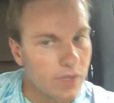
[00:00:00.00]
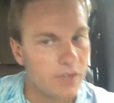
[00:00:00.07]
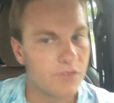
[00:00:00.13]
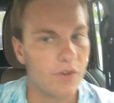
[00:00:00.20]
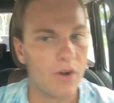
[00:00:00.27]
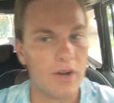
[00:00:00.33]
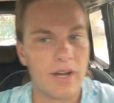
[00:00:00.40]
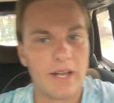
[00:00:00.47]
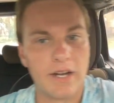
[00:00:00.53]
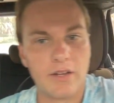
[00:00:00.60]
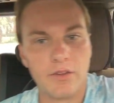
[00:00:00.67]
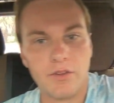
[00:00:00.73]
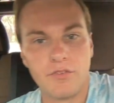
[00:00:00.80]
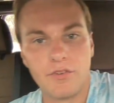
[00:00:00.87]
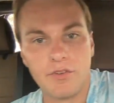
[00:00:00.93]
Sorry, I gotta
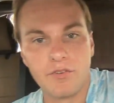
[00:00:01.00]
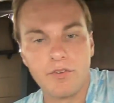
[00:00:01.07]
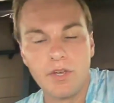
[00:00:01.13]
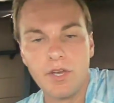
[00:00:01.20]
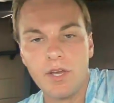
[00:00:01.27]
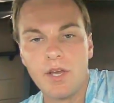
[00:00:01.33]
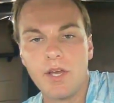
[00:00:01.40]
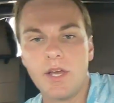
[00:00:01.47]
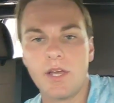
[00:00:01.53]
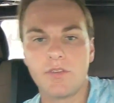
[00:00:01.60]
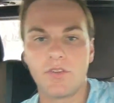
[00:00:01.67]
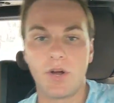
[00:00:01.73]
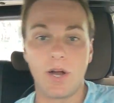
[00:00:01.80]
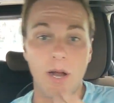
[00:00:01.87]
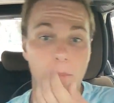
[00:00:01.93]
close this.
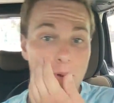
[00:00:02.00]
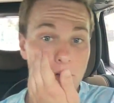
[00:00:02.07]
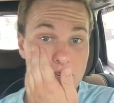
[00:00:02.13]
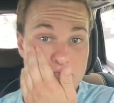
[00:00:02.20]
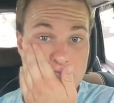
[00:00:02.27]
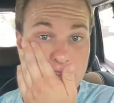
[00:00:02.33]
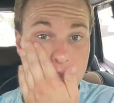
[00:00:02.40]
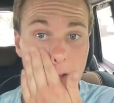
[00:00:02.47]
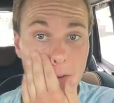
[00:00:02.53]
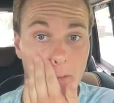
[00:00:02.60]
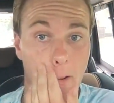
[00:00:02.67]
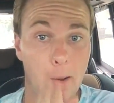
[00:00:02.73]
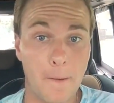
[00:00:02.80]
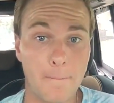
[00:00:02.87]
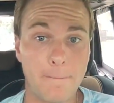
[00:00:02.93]
Sorry, I probably said that
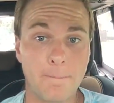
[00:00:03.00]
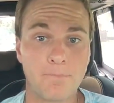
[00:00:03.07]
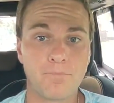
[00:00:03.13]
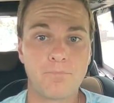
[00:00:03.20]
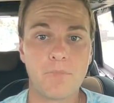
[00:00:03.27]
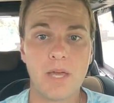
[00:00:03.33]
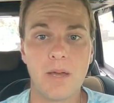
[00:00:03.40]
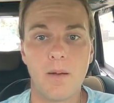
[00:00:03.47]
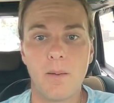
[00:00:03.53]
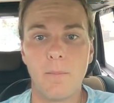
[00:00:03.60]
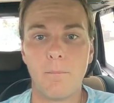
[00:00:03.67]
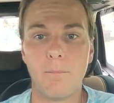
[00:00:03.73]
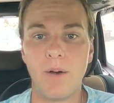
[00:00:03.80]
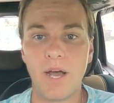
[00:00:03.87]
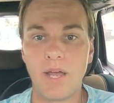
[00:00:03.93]
wrong.
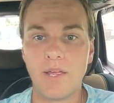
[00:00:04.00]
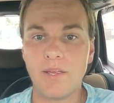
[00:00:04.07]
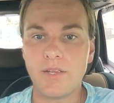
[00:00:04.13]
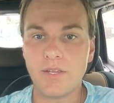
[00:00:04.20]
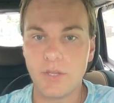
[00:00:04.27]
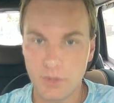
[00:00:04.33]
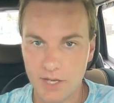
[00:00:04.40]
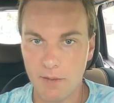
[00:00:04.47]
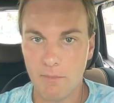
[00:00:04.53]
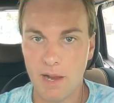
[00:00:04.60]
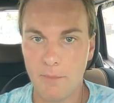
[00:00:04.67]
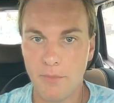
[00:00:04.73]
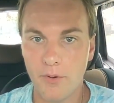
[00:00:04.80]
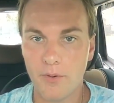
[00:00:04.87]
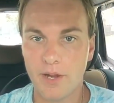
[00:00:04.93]
But you get my
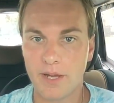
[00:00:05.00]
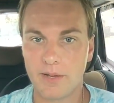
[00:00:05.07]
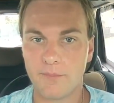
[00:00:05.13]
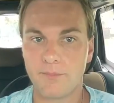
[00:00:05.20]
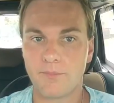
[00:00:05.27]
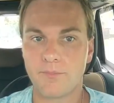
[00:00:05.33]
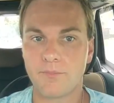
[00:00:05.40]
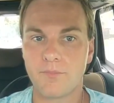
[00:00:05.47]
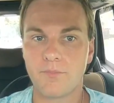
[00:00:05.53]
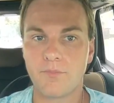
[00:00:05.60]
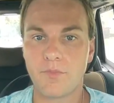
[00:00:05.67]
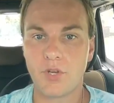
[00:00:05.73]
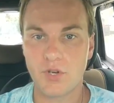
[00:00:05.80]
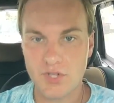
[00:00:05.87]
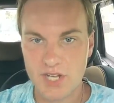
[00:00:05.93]
point.
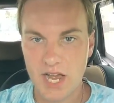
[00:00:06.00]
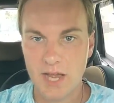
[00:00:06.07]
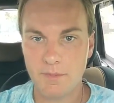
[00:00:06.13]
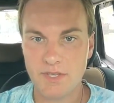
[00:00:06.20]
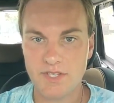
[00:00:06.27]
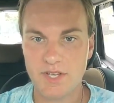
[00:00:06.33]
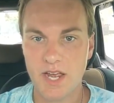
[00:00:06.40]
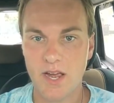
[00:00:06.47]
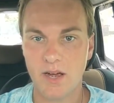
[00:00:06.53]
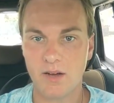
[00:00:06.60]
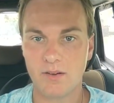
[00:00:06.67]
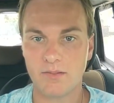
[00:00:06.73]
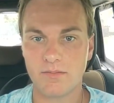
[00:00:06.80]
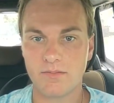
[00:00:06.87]
Your time is now.